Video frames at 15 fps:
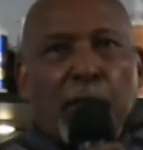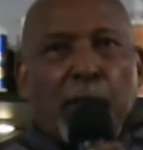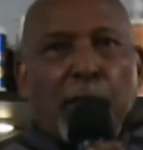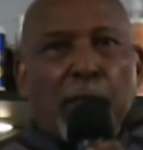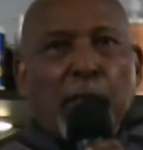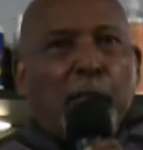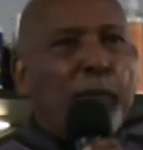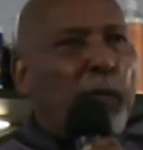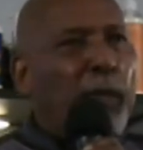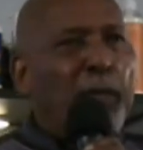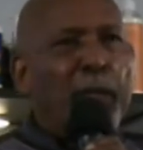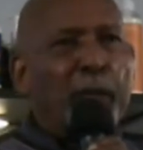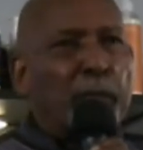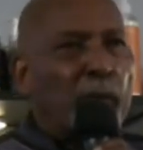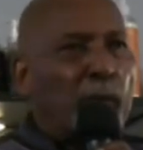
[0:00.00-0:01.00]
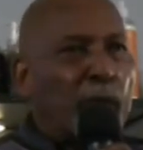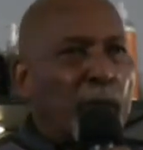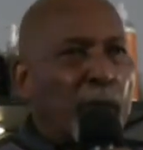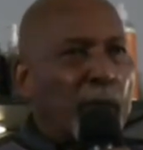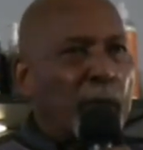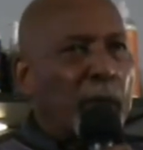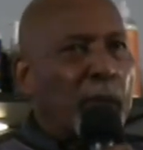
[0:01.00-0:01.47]
It's very important
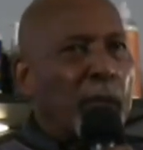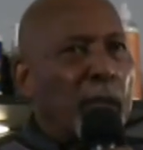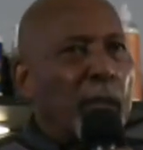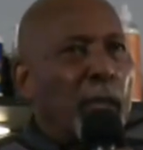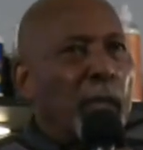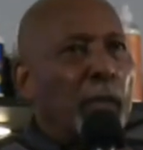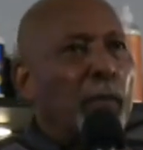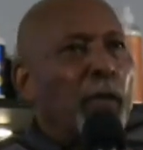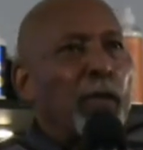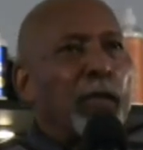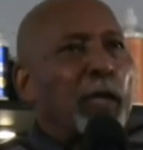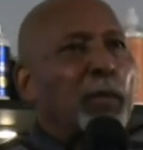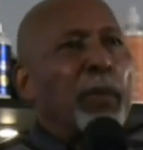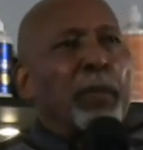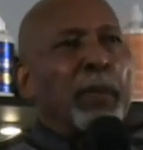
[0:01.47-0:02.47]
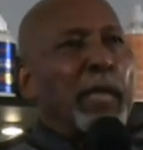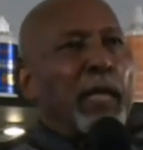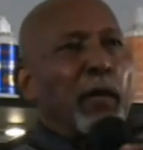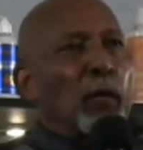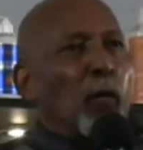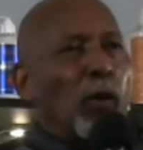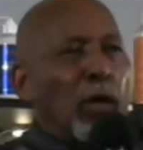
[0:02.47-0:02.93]
because our people ain't
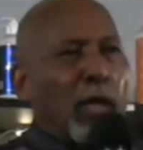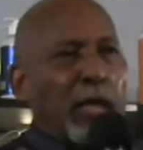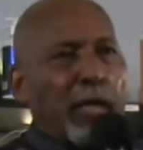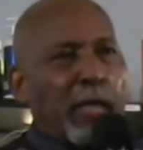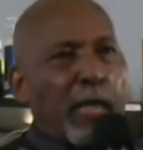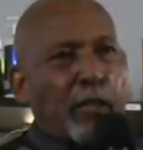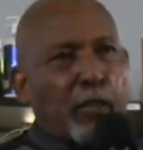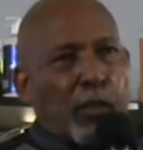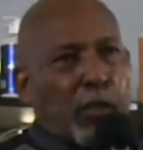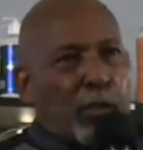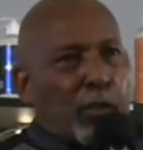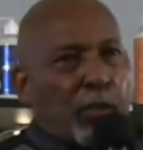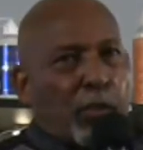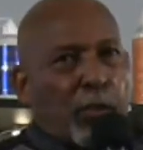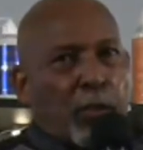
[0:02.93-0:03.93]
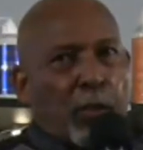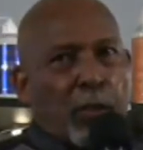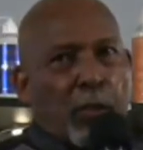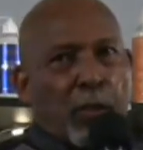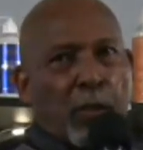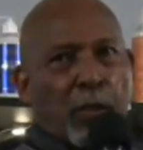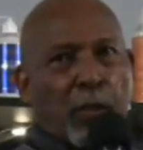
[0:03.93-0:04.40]
gonna walk out of that church.
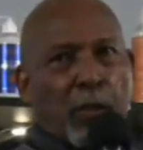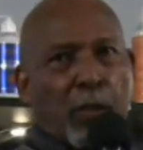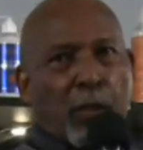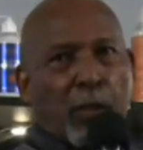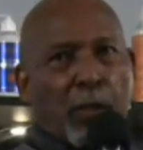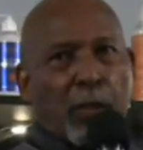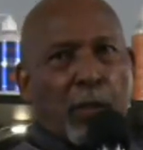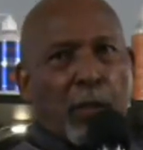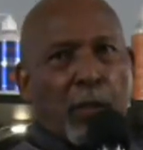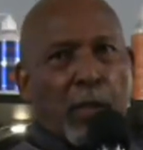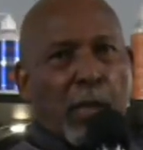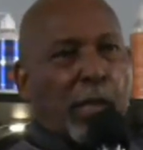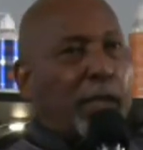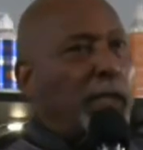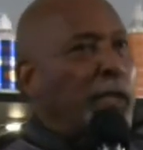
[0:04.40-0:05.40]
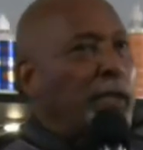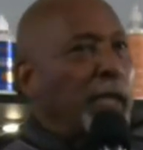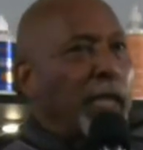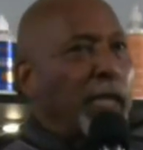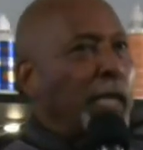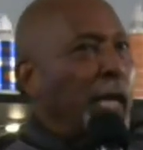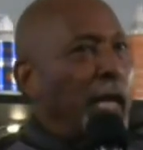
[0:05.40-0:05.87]
I can tell you
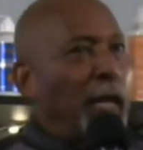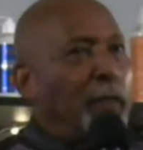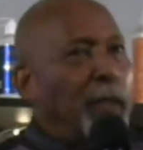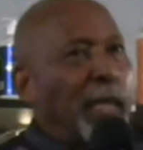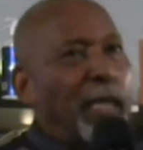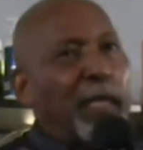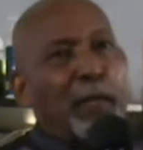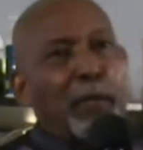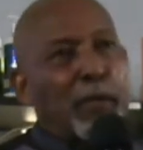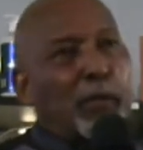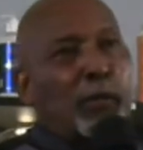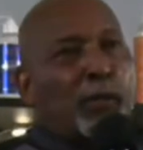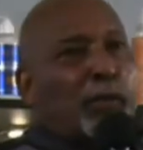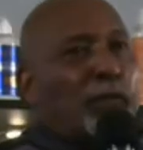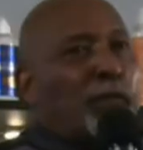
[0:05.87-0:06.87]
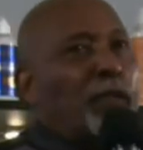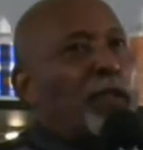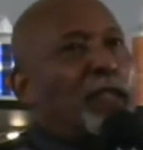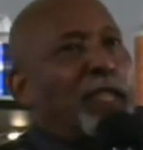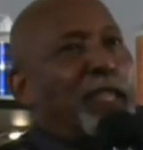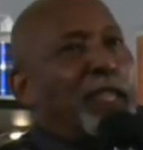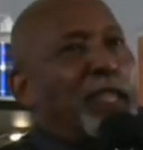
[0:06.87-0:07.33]
that now. I've been out here recruiting for
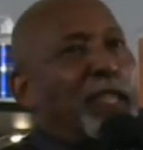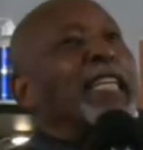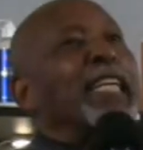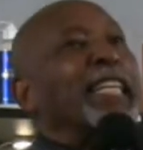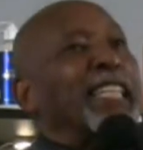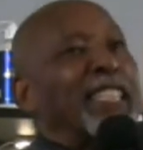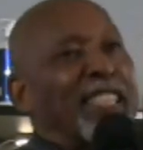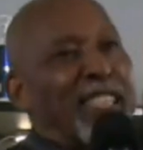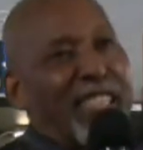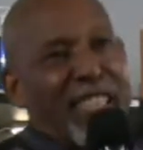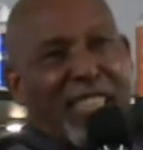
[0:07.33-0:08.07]
60 years.